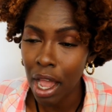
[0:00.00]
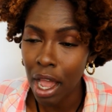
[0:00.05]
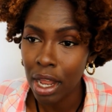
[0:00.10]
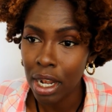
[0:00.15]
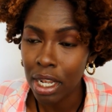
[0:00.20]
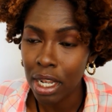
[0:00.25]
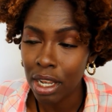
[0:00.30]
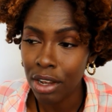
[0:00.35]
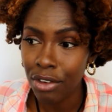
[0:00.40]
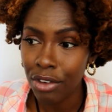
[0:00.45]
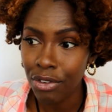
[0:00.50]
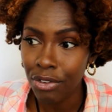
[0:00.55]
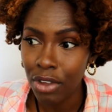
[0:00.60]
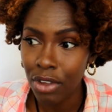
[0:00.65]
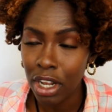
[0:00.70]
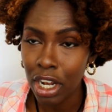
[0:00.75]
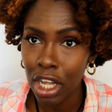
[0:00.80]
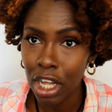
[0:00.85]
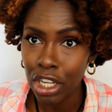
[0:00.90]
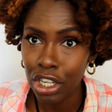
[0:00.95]
I didn't
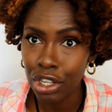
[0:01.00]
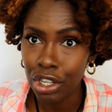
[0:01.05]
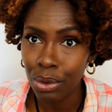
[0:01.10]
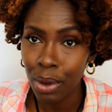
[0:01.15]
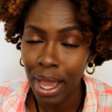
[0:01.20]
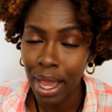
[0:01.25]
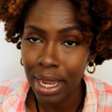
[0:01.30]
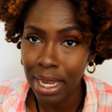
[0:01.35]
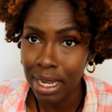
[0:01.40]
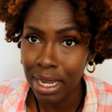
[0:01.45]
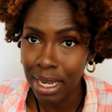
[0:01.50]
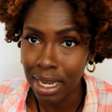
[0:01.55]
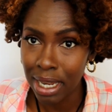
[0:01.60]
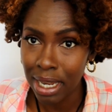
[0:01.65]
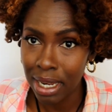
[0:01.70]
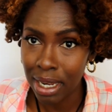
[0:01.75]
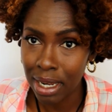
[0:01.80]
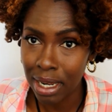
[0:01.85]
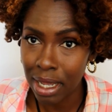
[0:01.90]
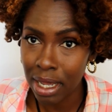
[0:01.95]
feel as though I
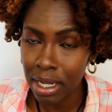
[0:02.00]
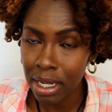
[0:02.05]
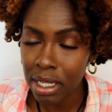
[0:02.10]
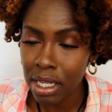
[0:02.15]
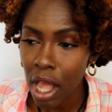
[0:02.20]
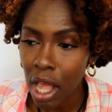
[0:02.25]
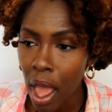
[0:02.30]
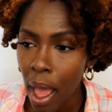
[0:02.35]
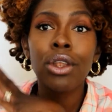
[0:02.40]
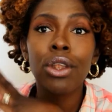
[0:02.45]
needed it.